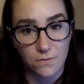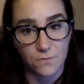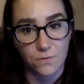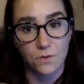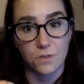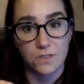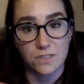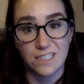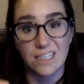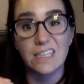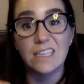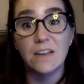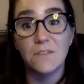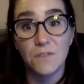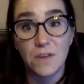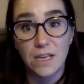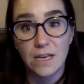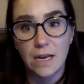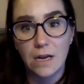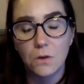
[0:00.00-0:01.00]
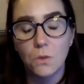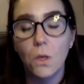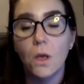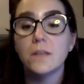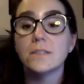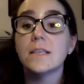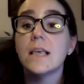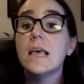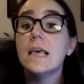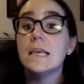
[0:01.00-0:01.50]
for significant hair loss
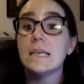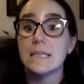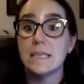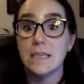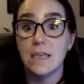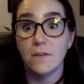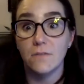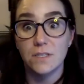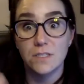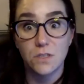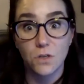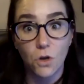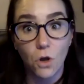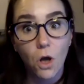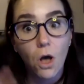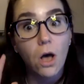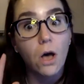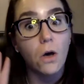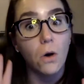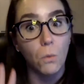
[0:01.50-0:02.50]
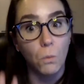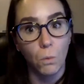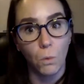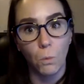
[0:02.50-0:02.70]
give us a call.